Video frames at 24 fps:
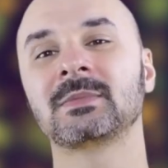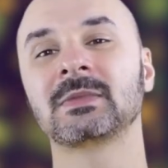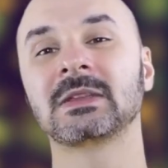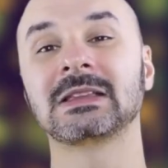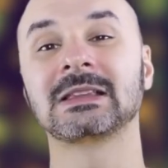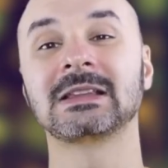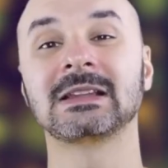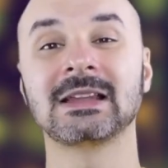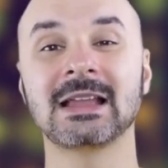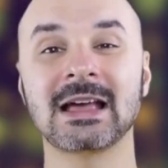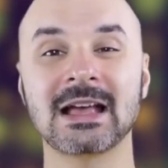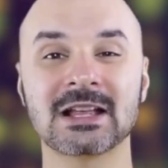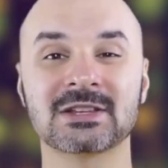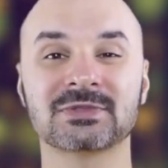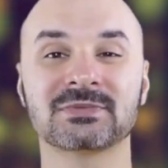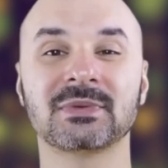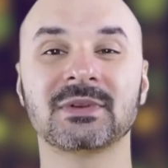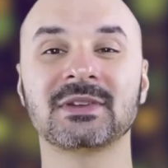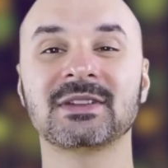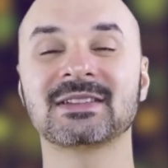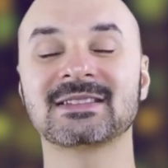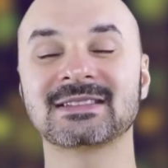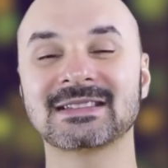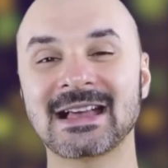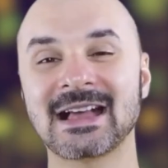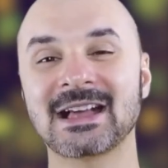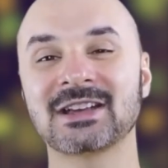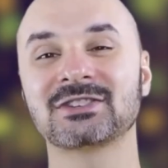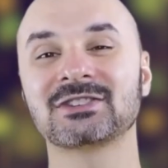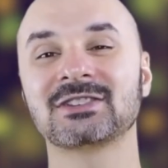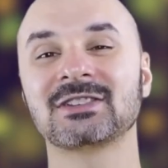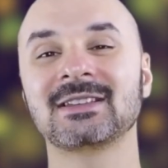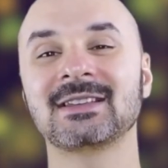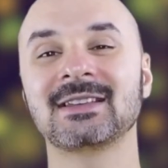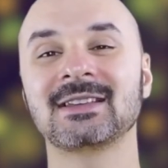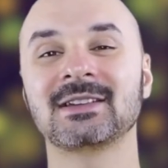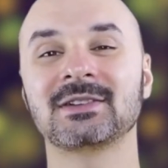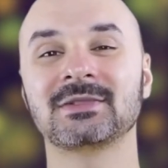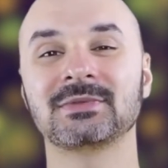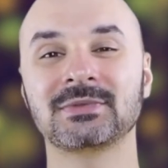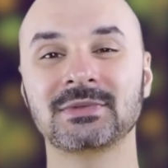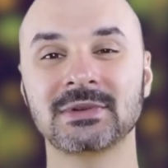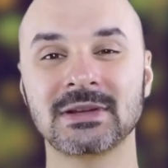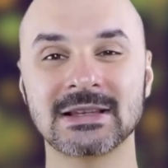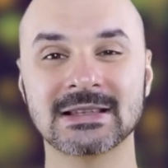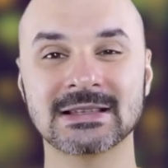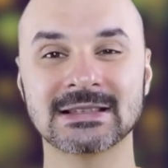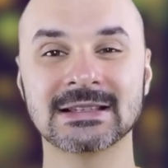The last one is actually a
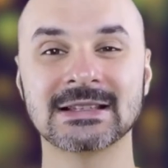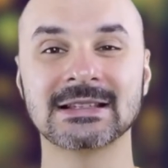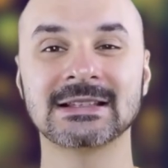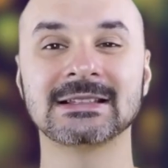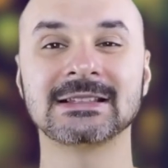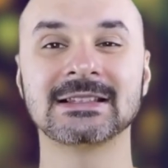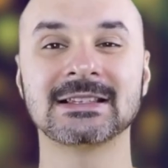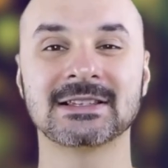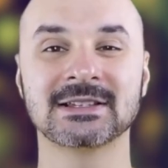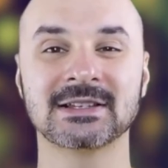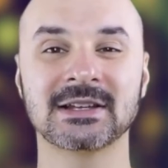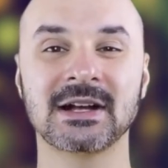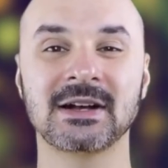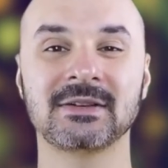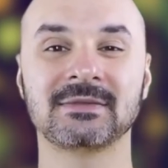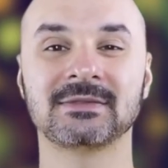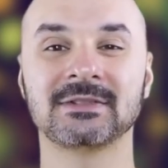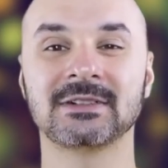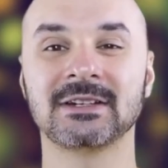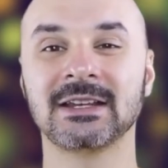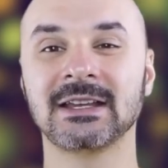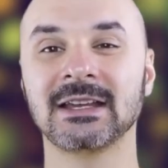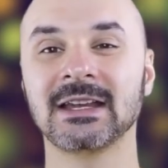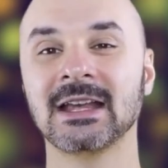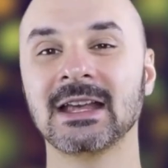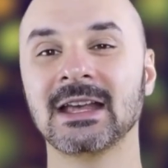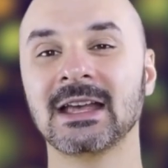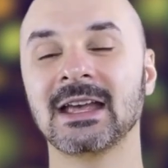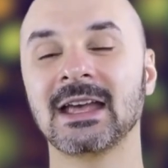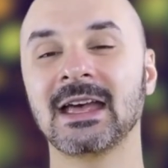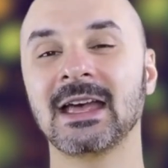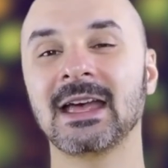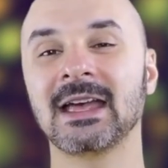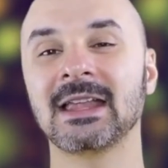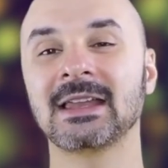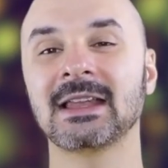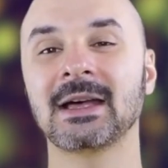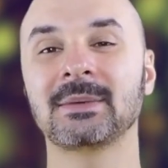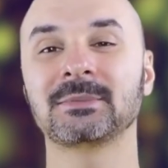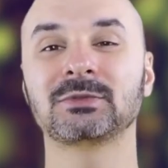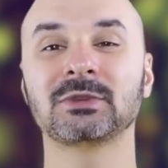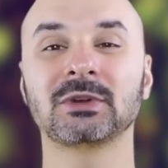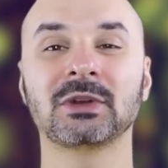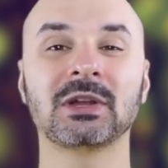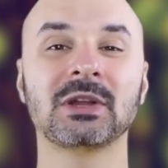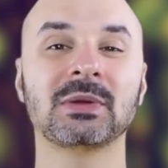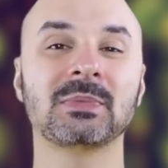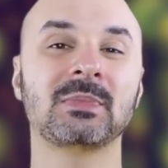recent discovery and I'm
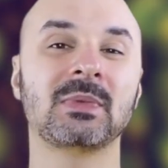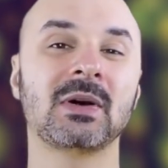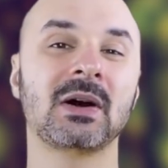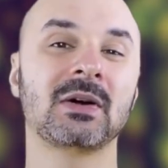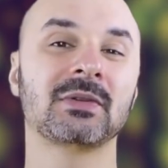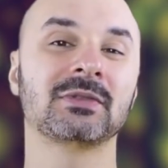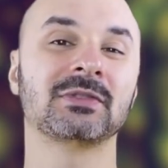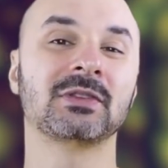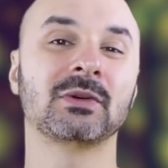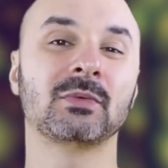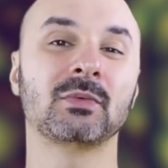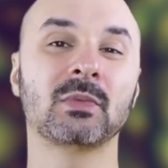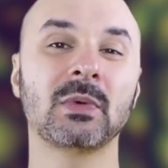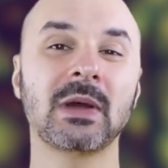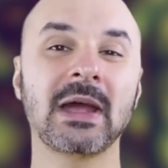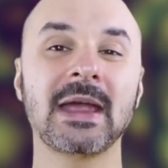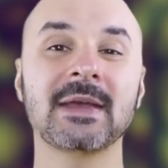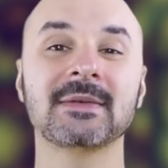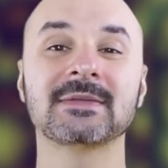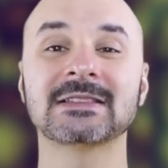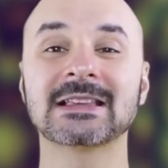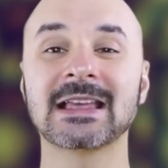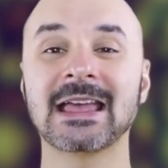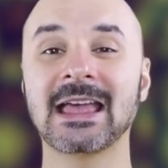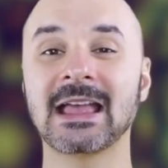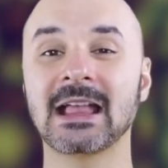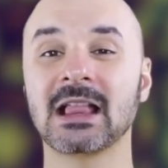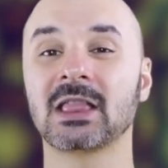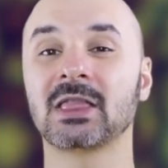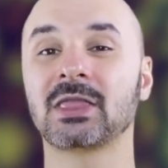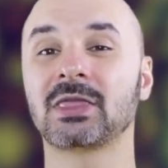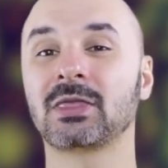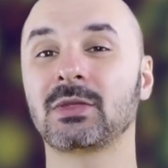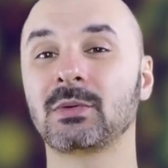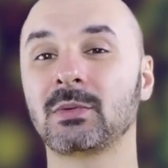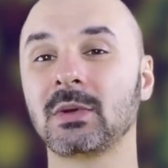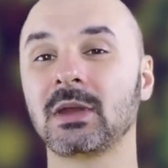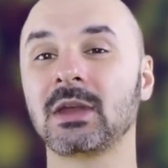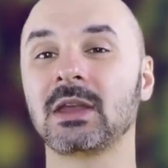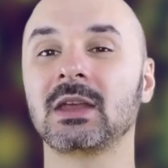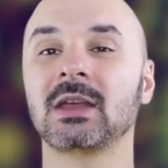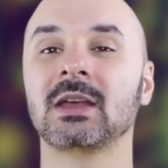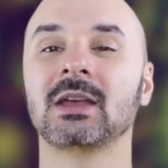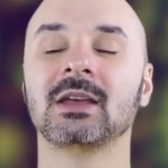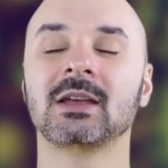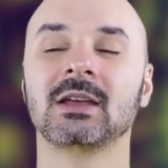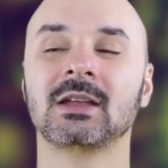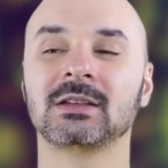talking about the Waves
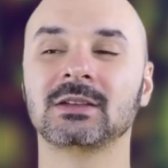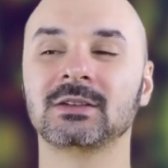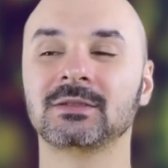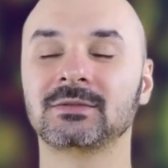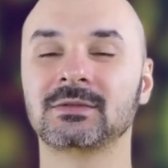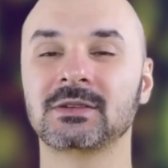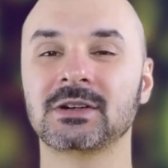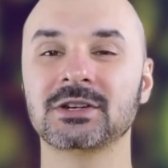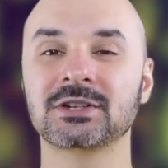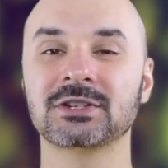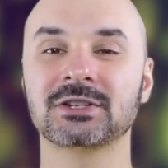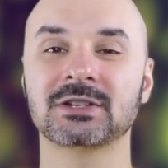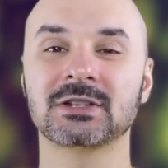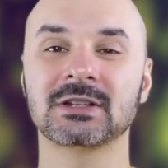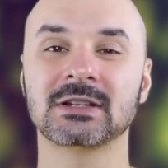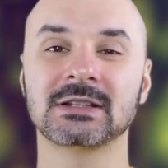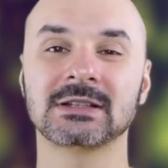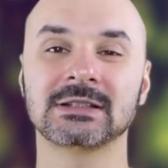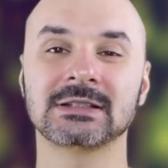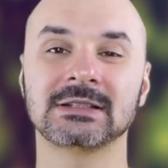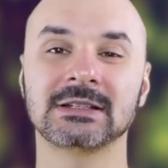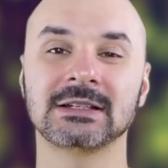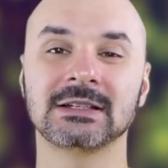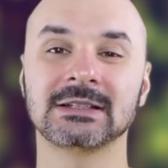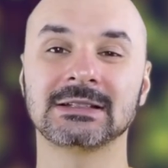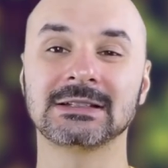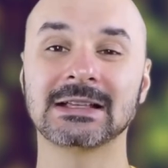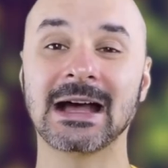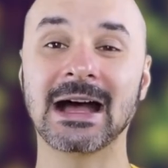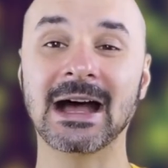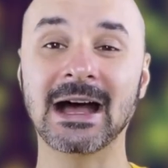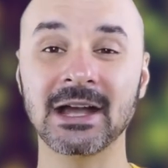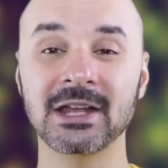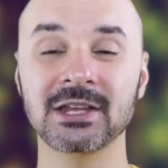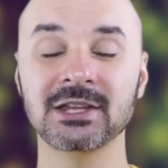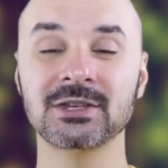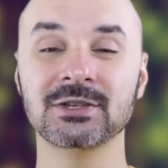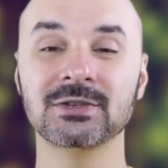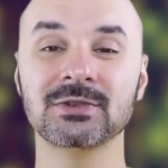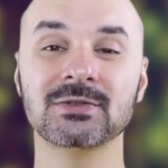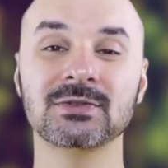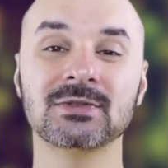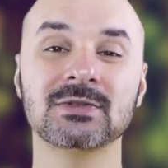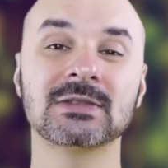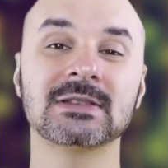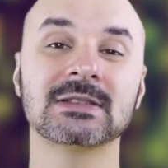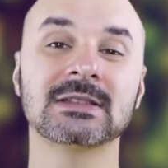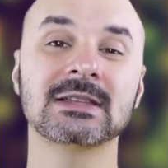L3. The version that I
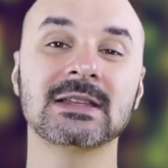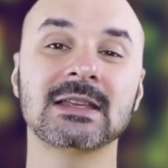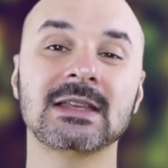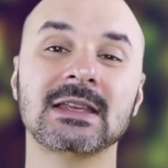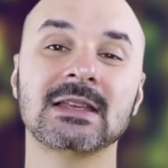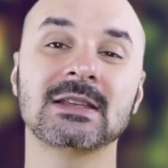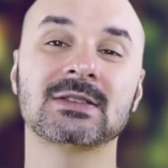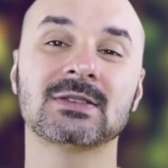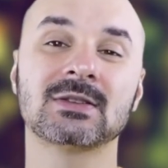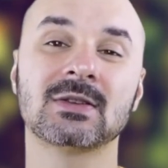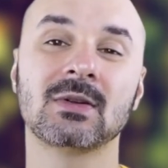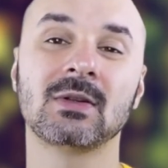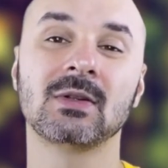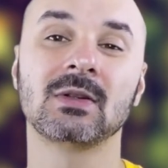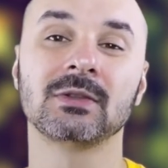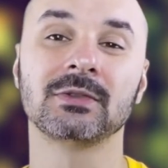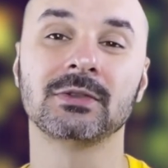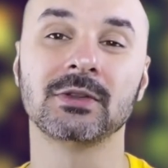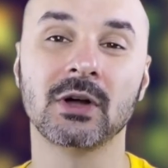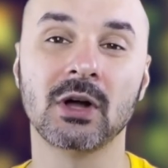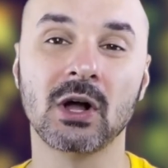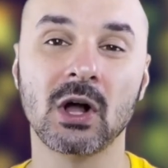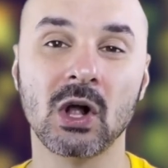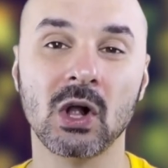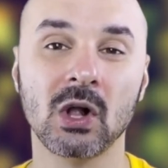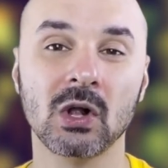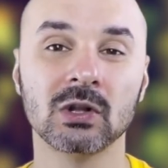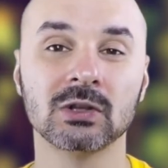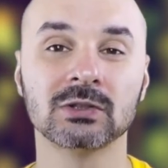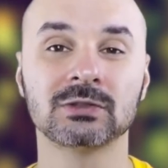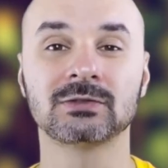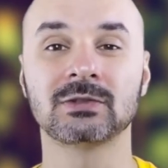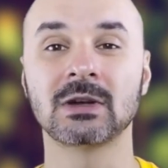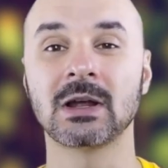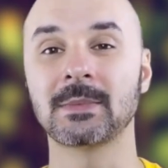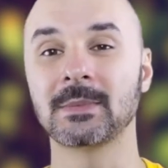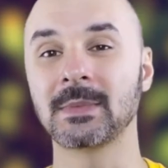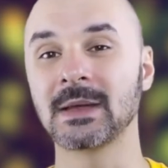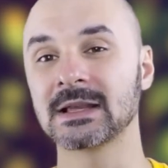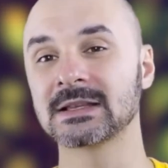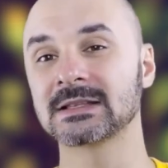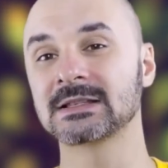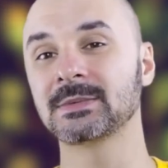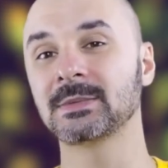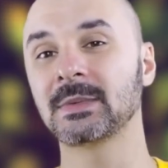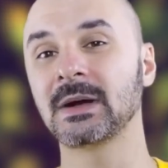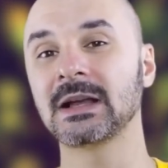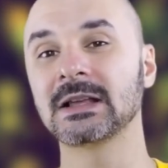use is called
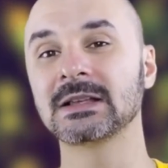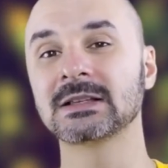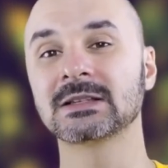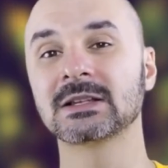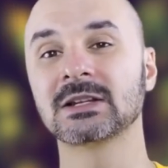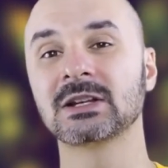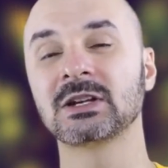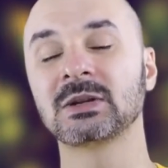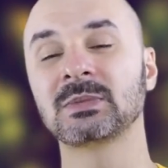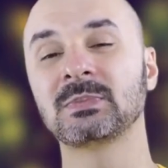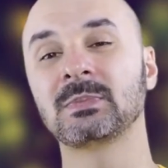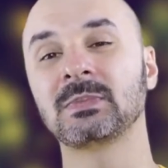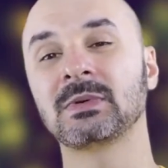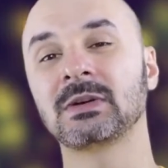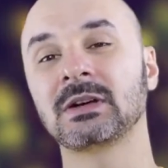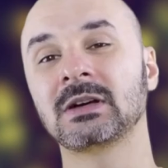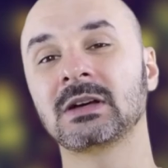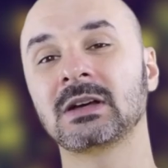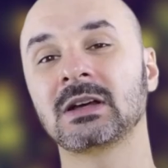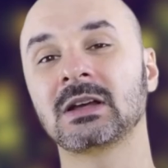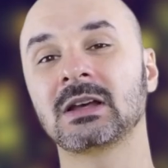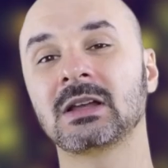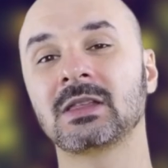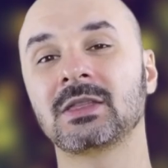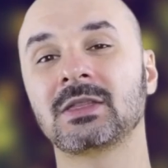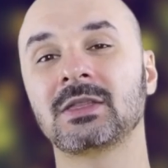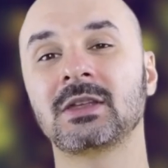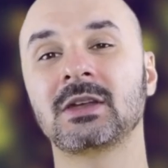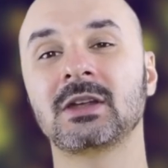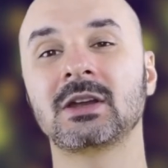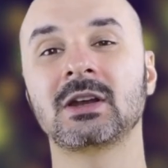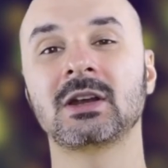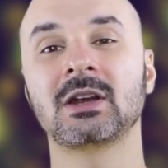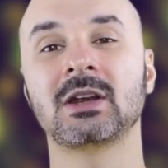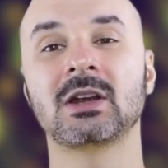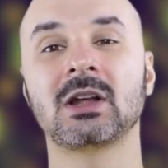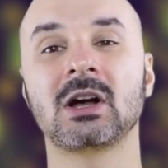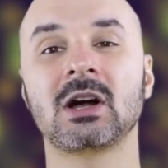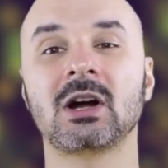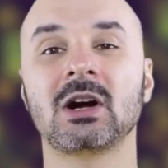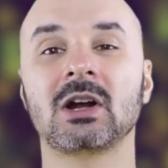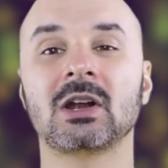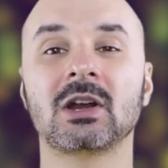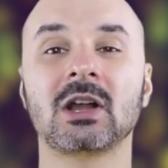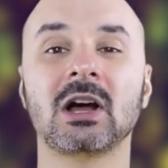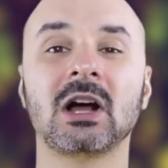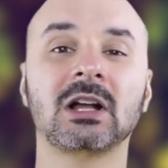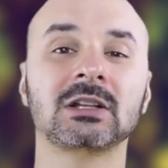MultiMaximixer, but there
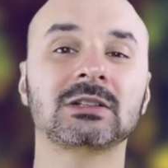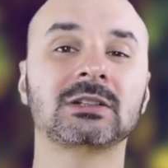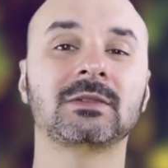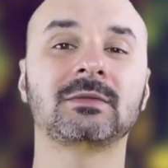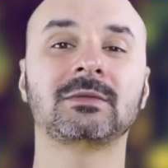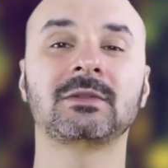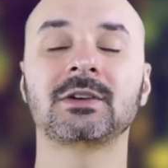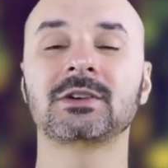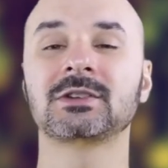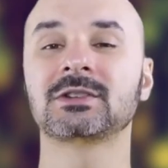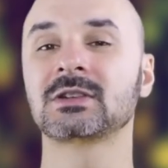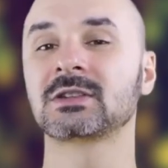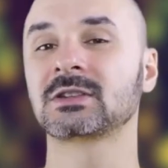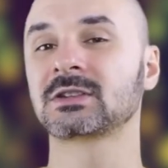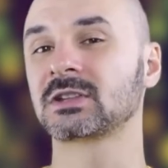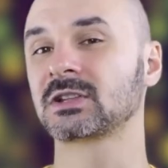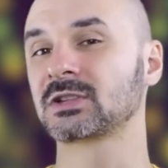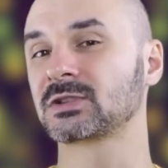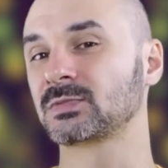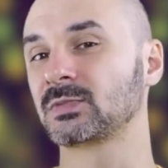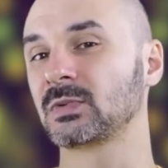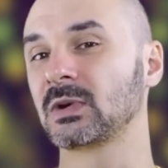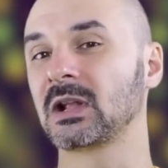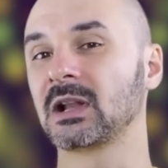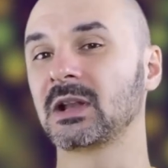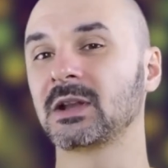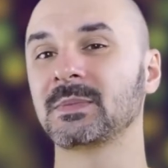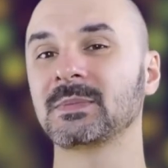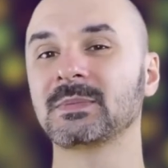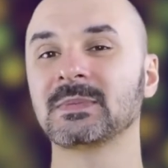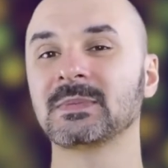are other versions as well.